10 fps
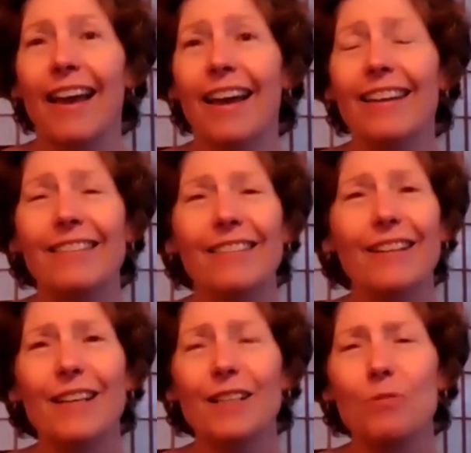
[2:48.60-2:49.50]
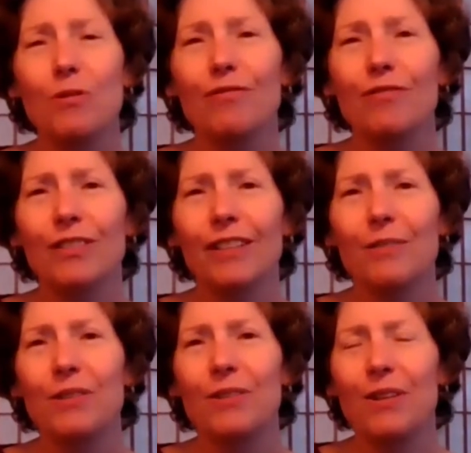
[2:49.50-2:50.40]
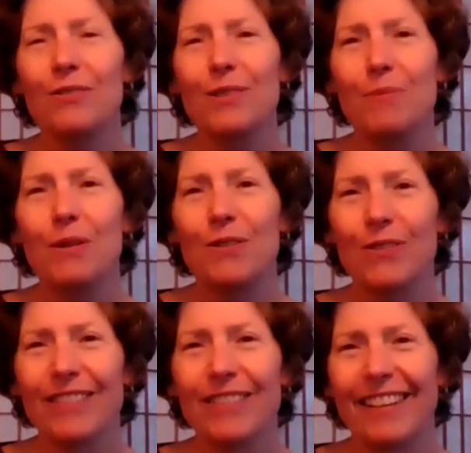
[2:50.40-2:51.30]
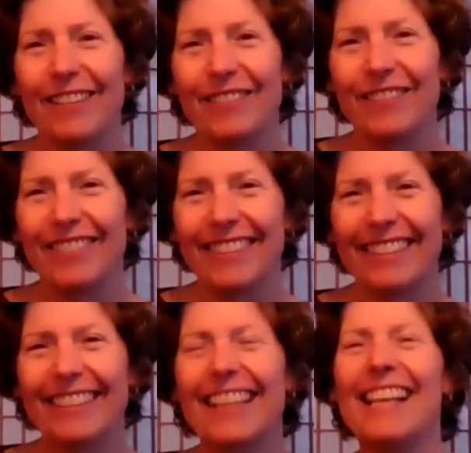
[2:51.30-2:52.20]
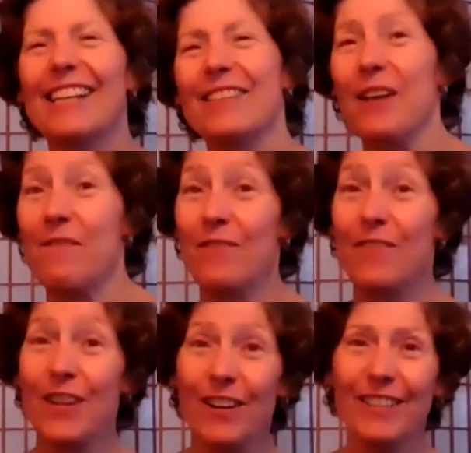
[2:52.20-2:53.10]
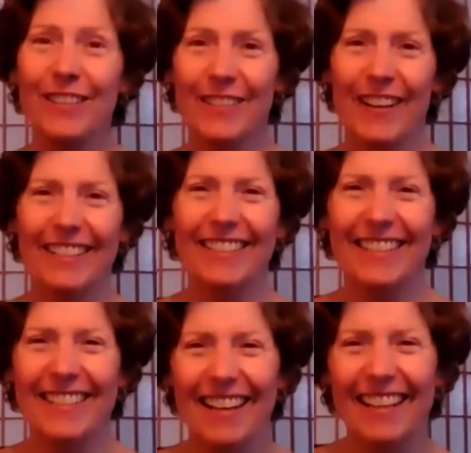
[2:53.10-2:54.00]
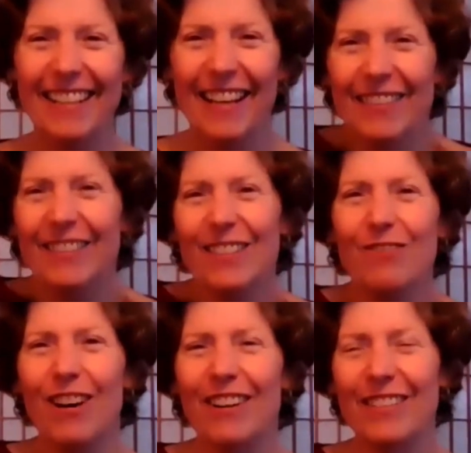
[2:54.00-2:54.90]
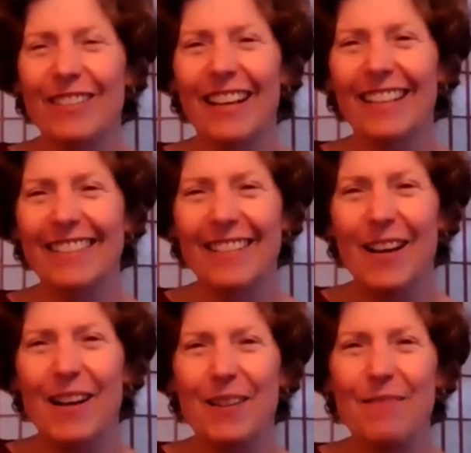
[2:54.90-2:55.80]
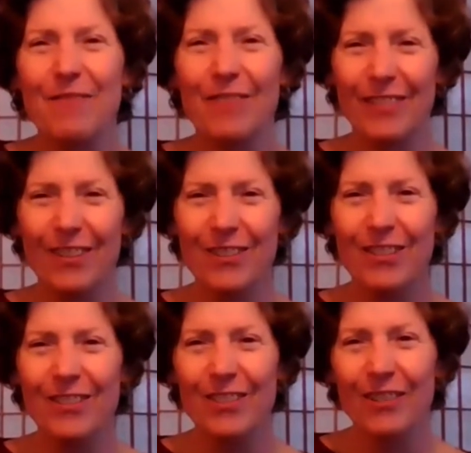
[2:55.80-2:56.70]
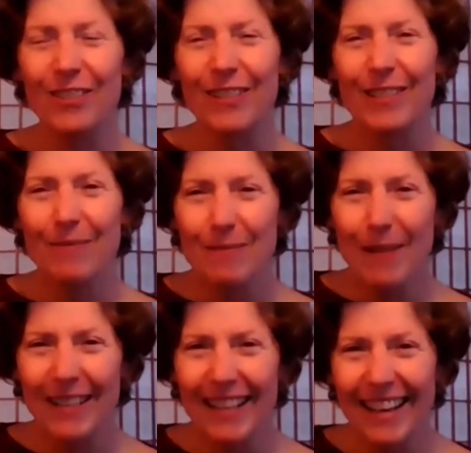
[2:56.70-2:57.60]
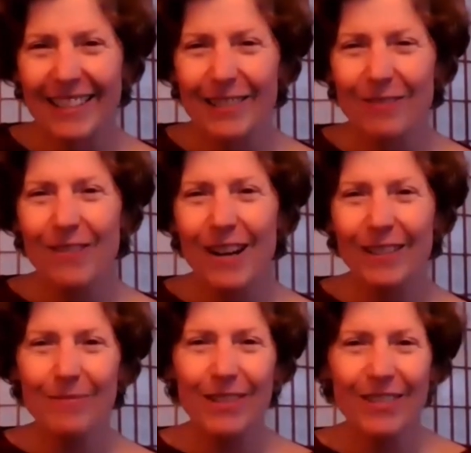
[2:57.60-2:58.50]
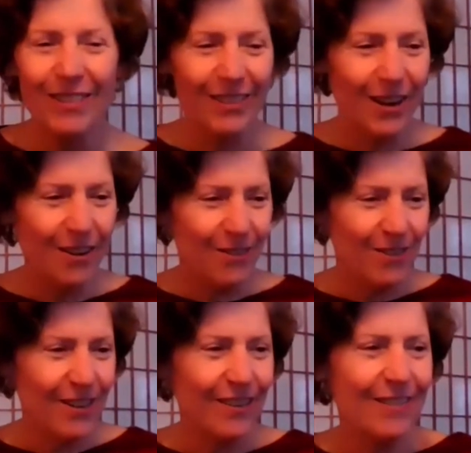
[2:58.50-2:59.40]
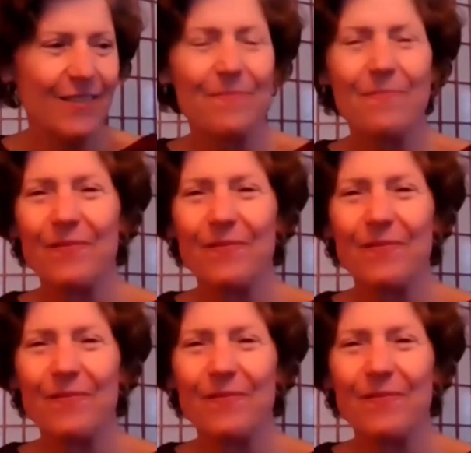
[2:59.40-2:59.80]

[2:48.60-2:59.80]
and connect more fully with your own spiritual self. So I'm very excited tonight, and this is for our second time for Greer Jonas to be my guest. Welcome to the show, Greer.